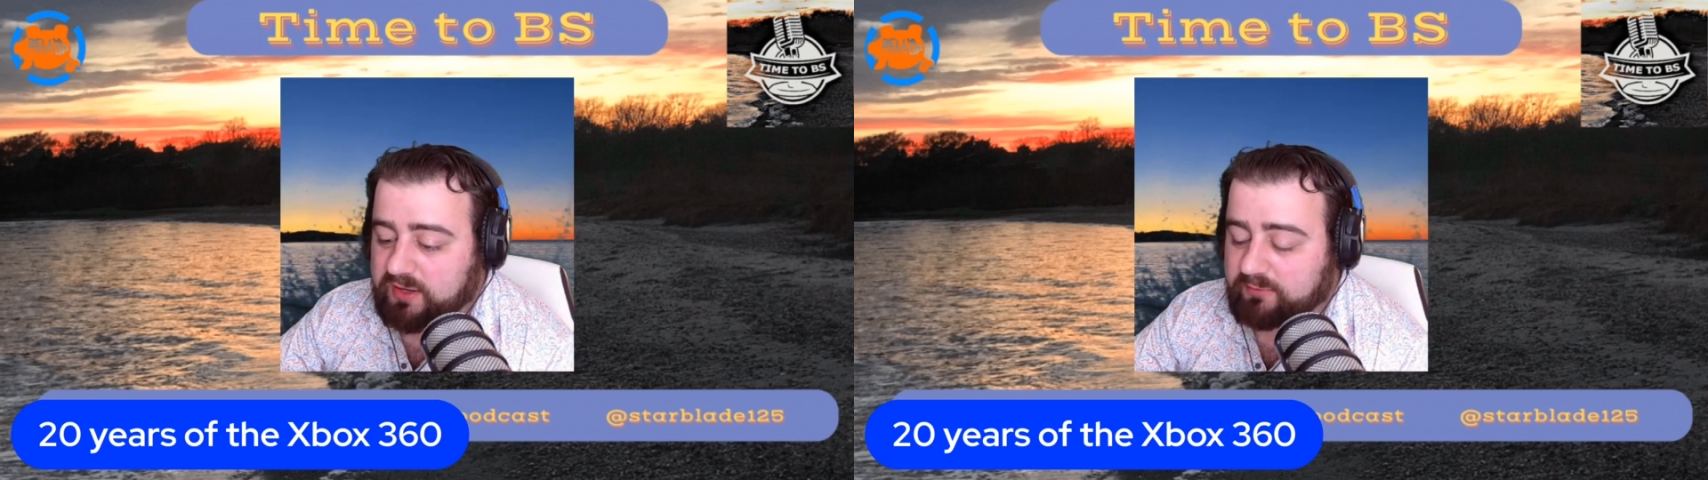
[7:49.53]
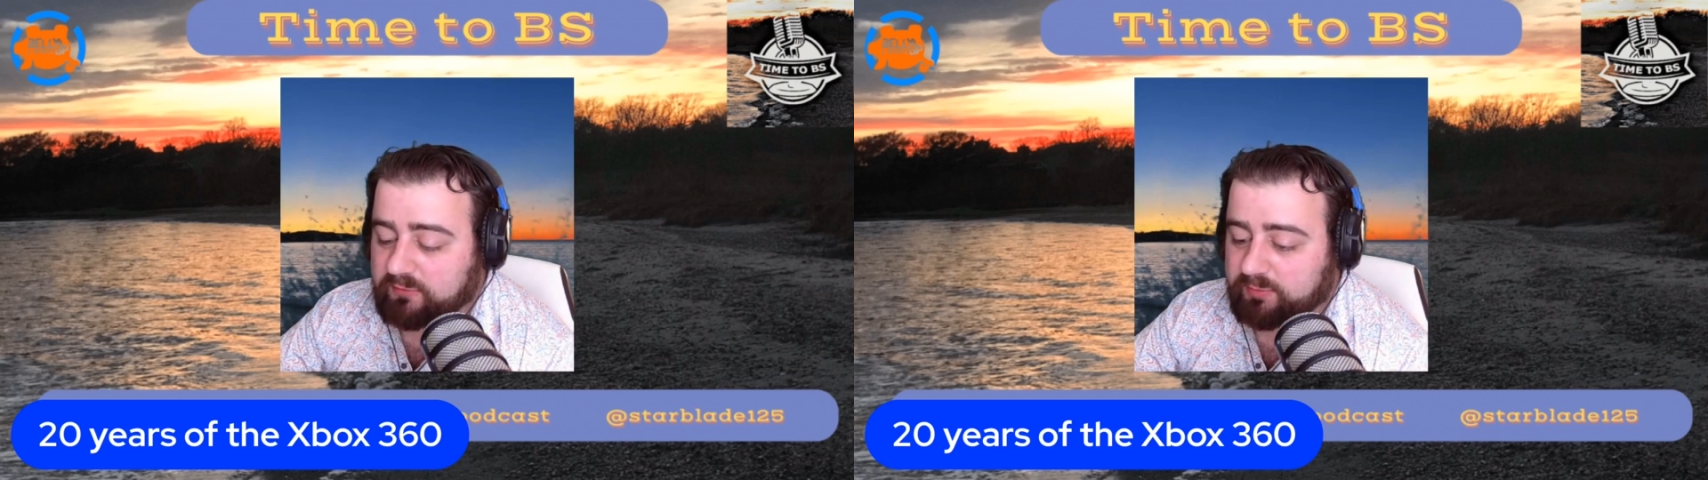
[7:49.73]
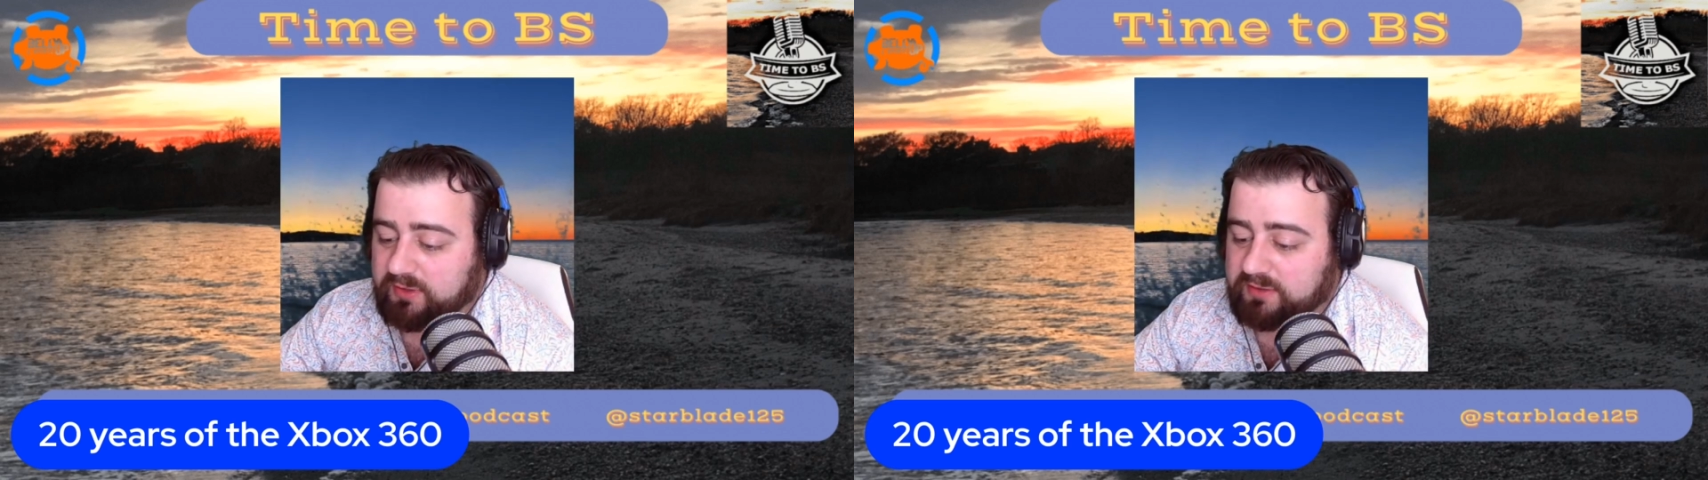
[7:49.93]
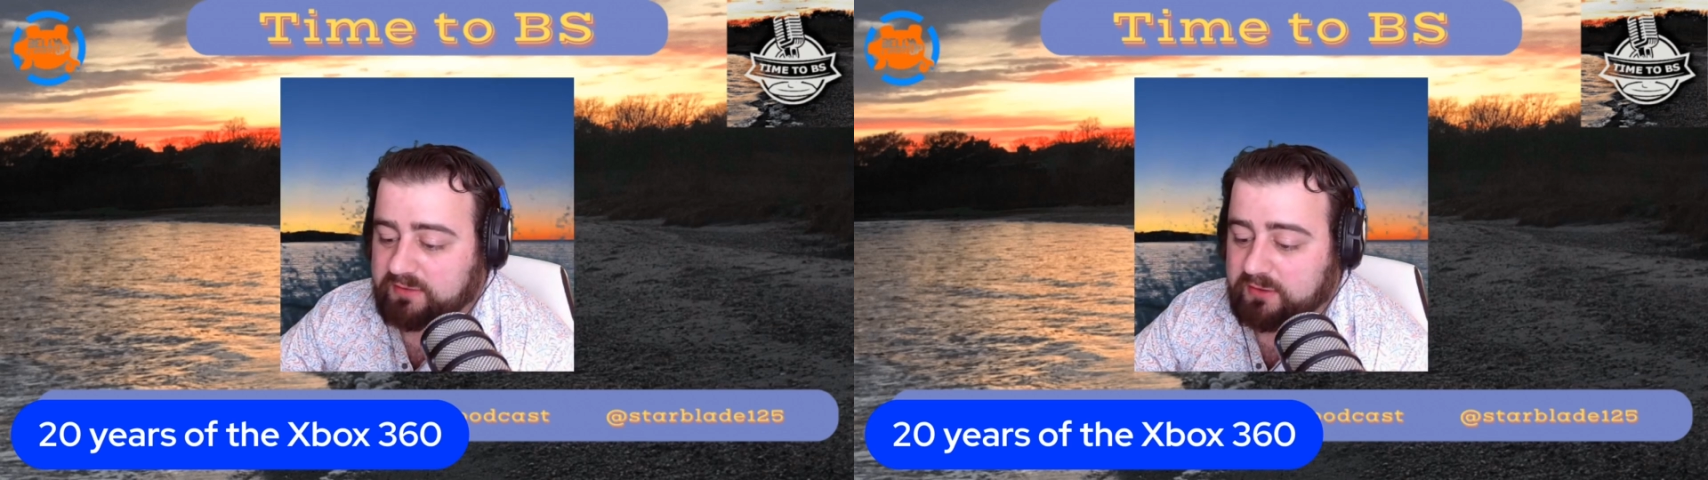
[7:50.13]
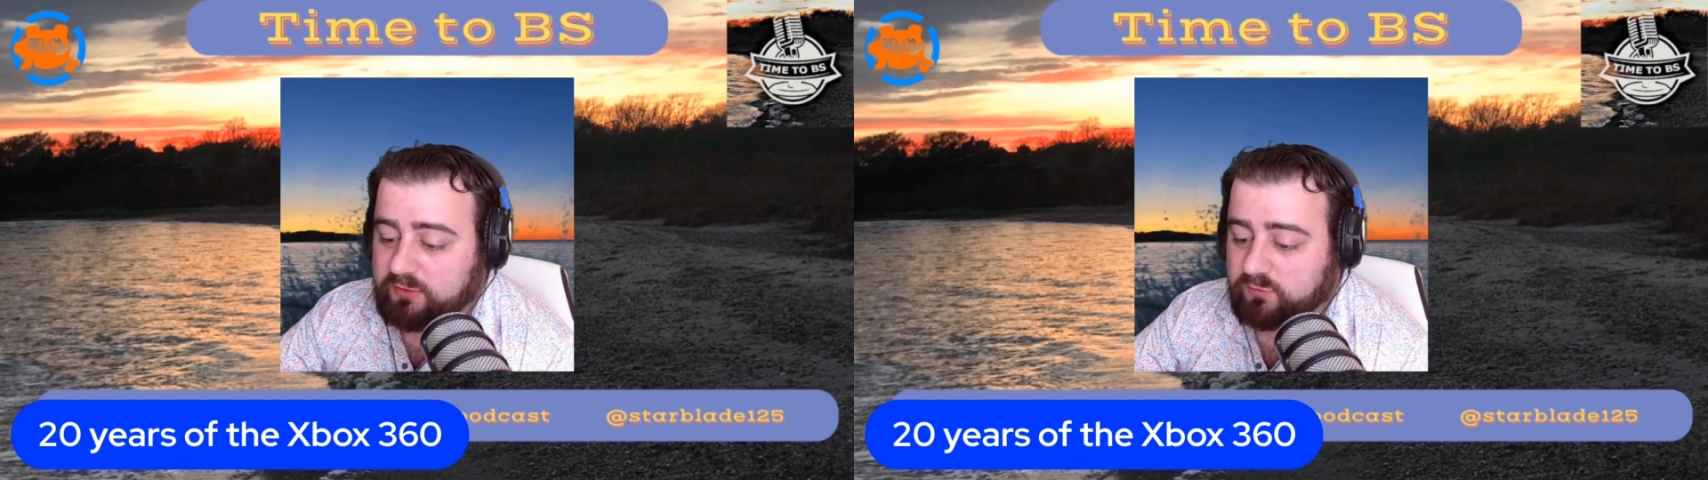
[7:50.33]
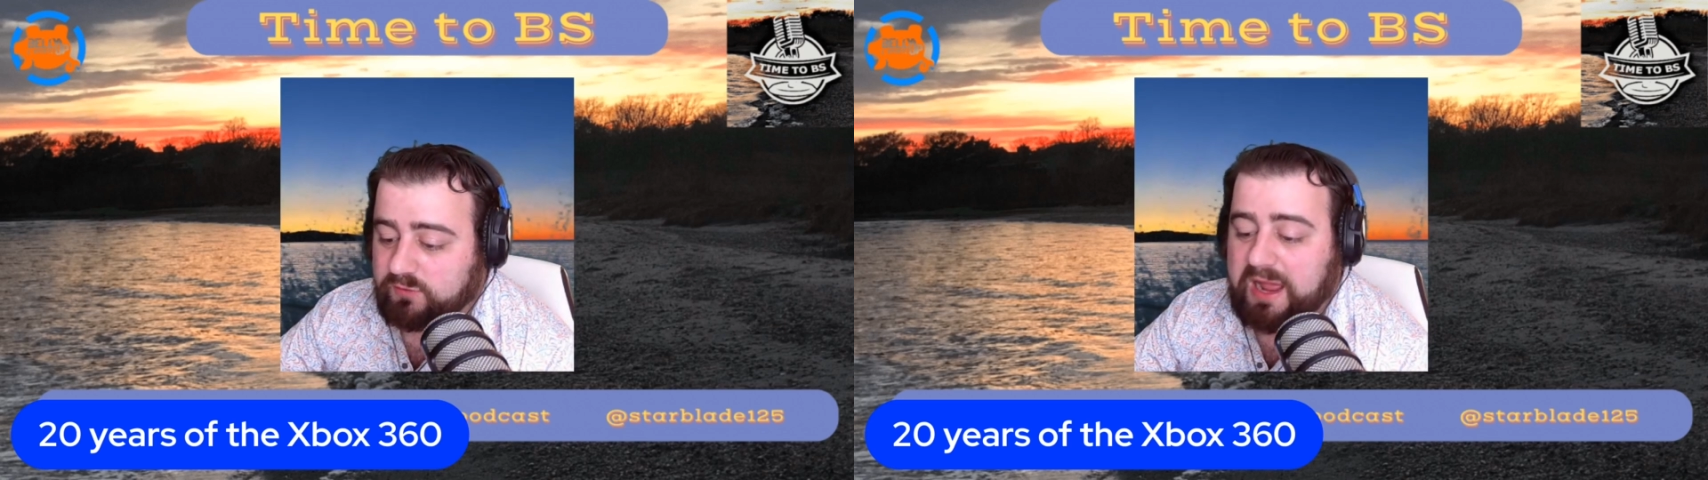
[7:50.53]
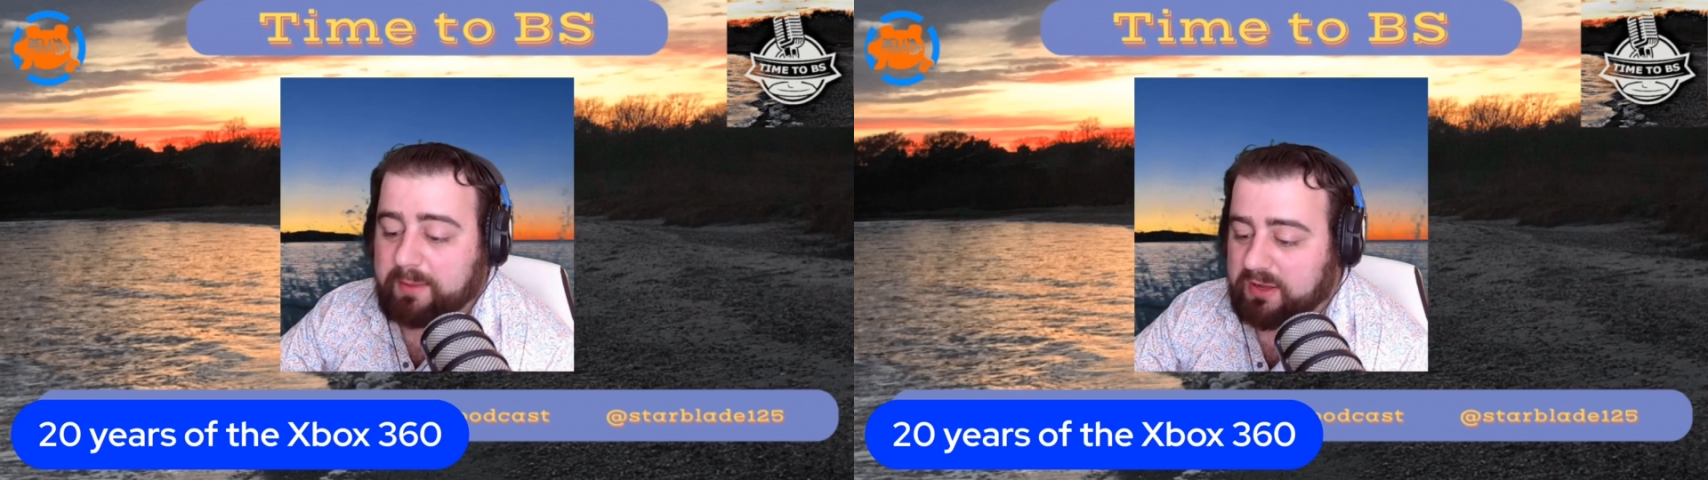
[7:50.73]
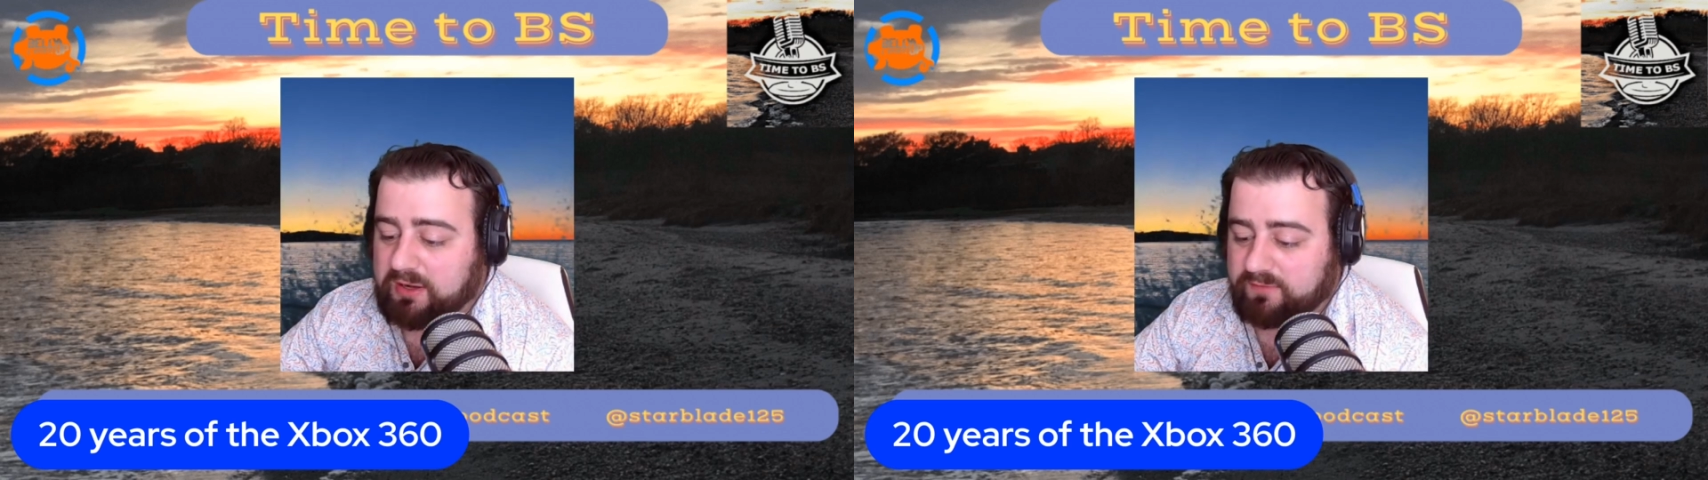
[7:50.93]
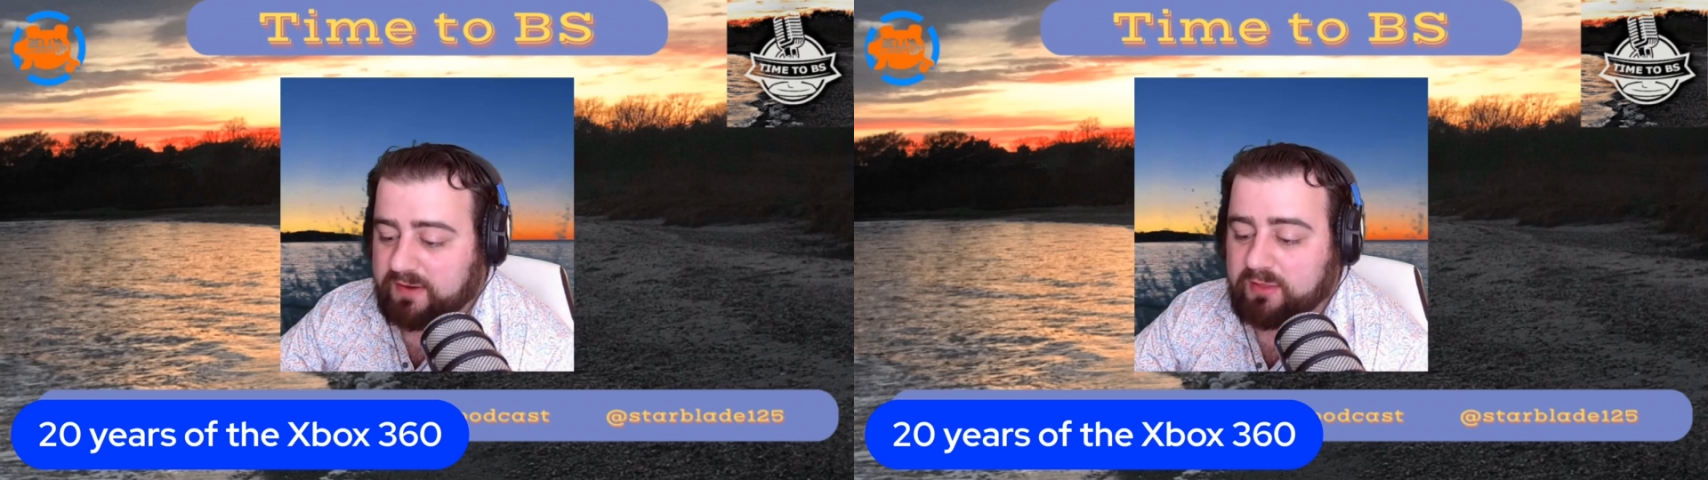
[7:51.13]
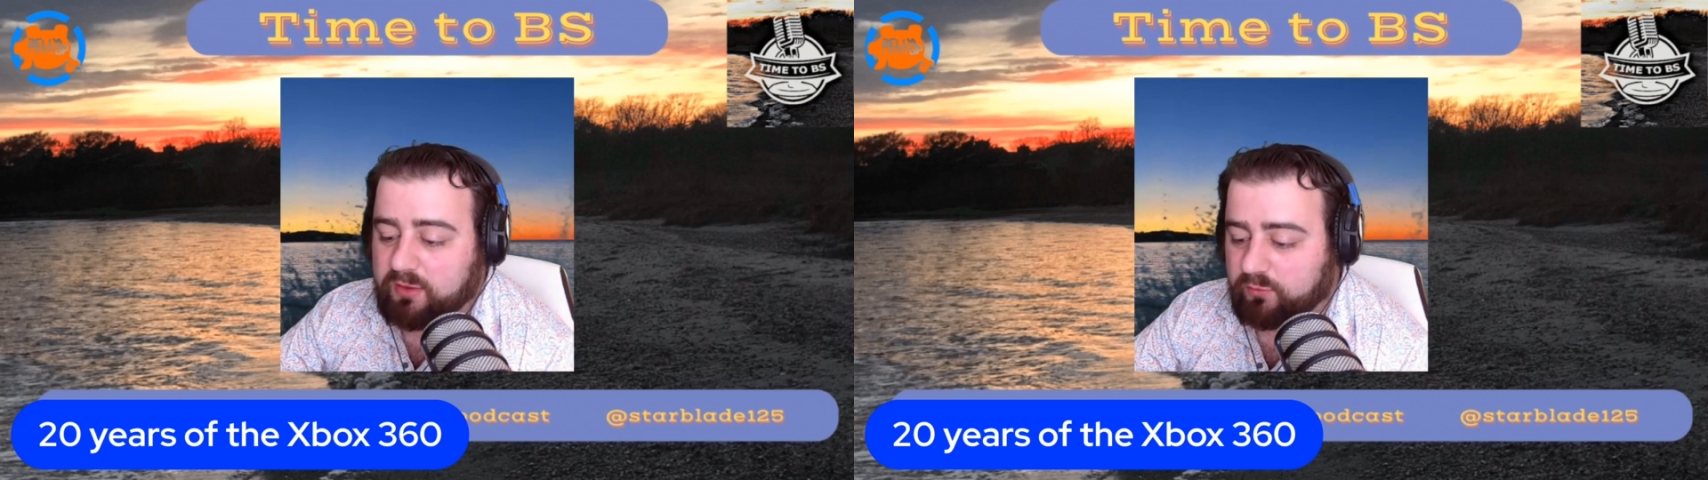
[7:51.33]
was playing the crap out of Halo